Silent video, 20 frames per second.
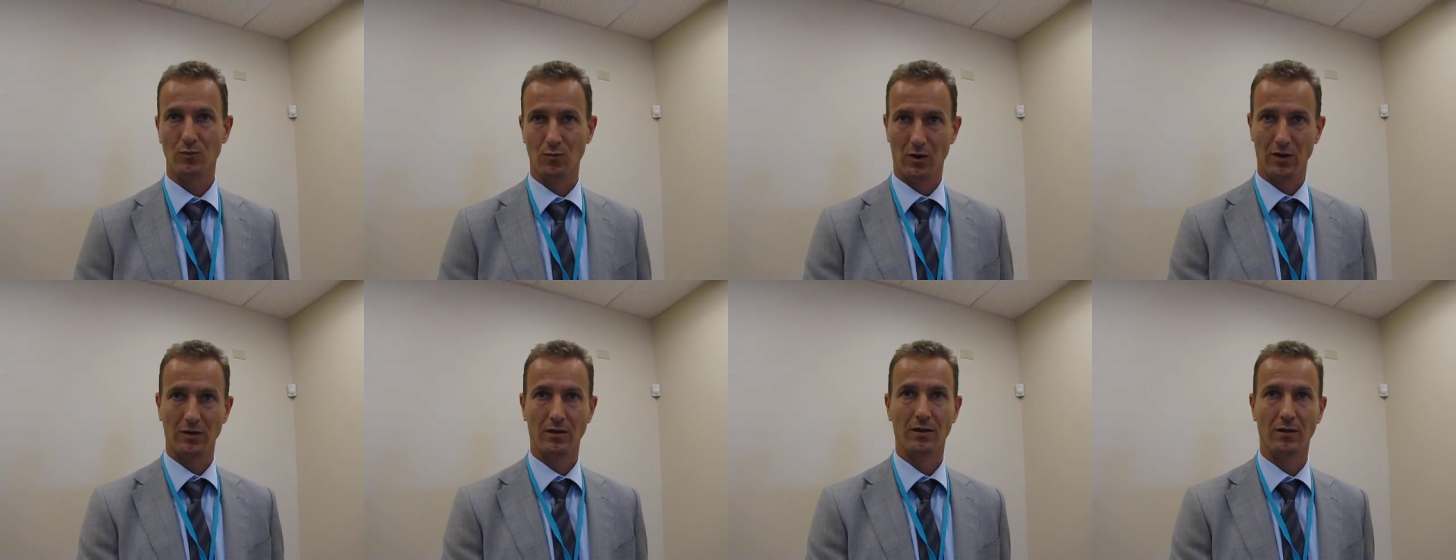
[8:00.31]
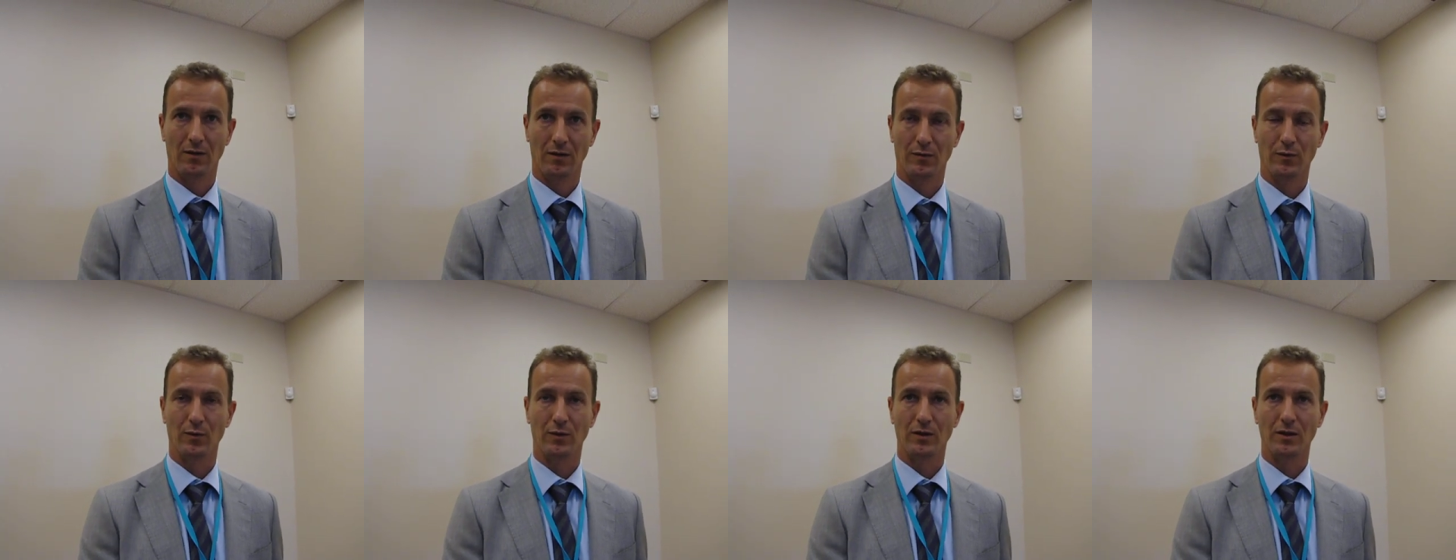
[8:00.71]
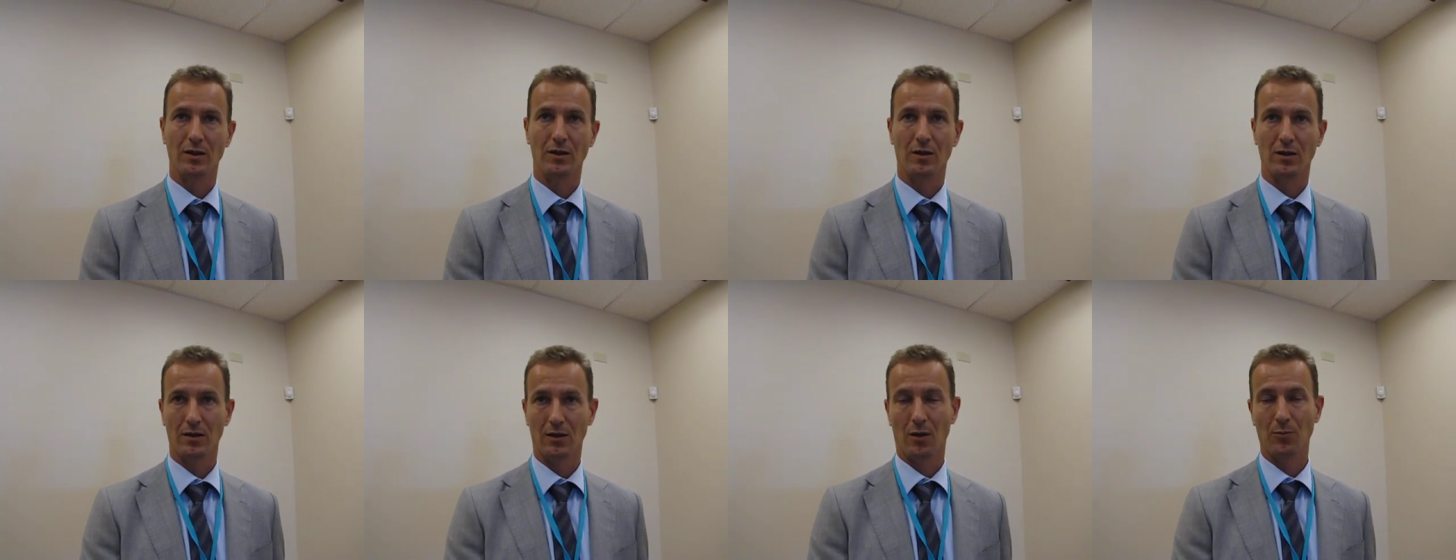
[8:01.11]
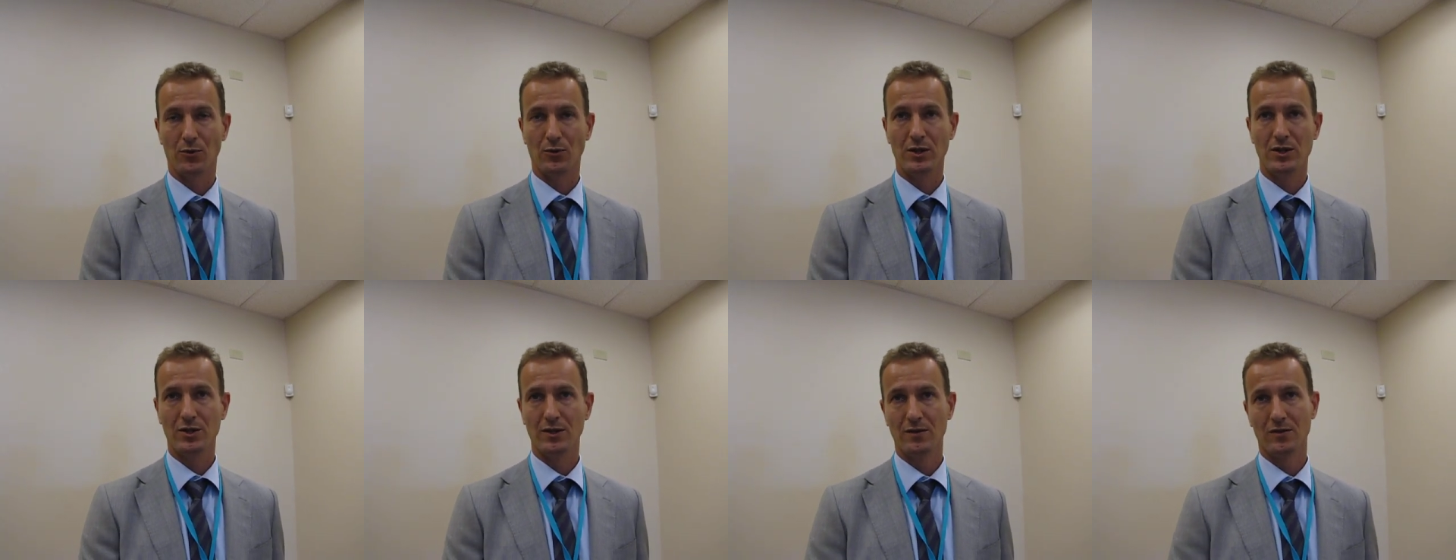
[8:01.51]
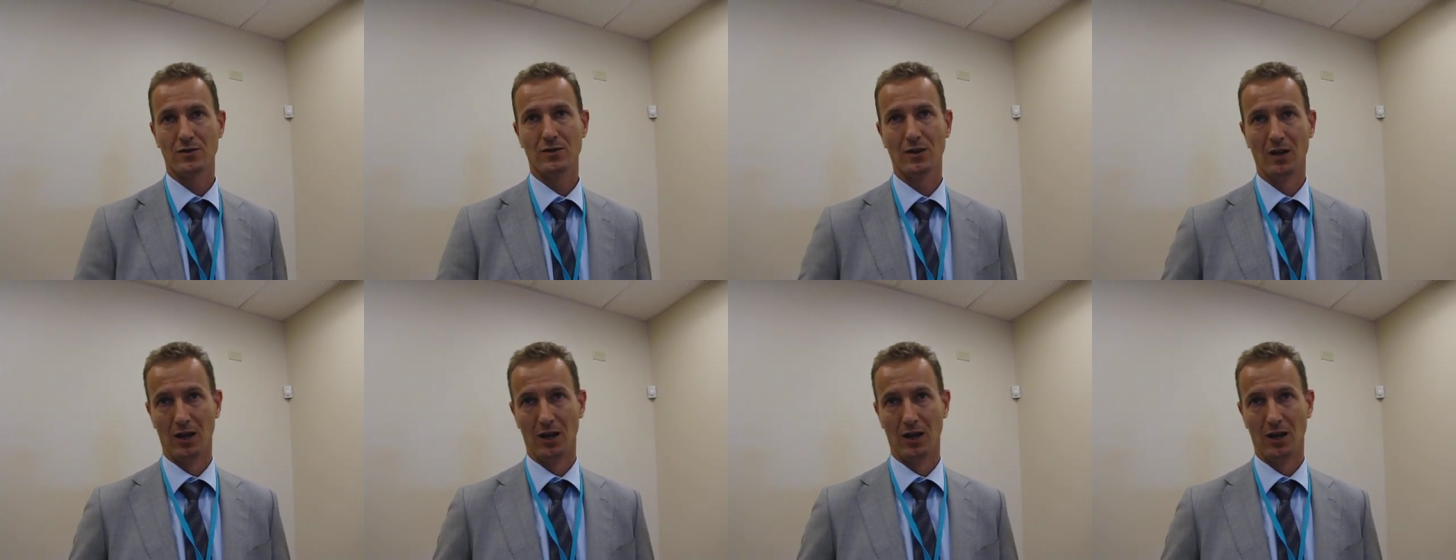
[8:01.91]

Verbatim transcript: one for the uh, operations,